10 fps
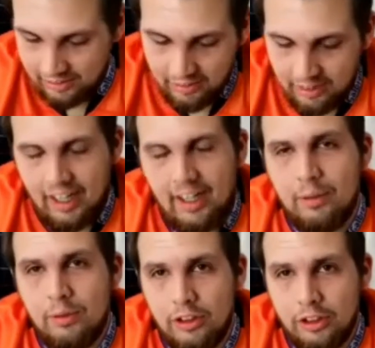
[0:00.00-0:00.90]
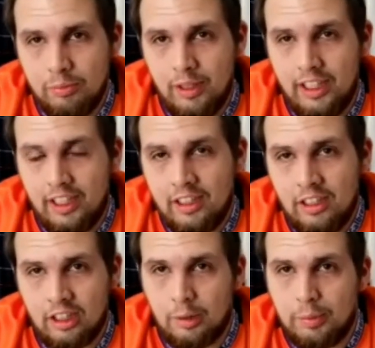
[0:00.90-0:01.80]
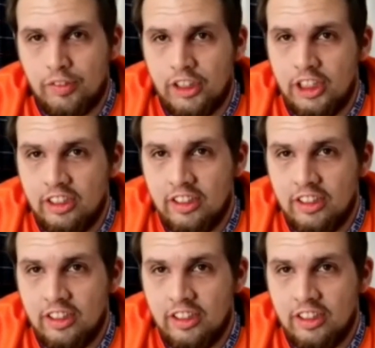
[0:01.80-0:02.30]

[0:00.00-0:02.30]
How do you make a cup of tea?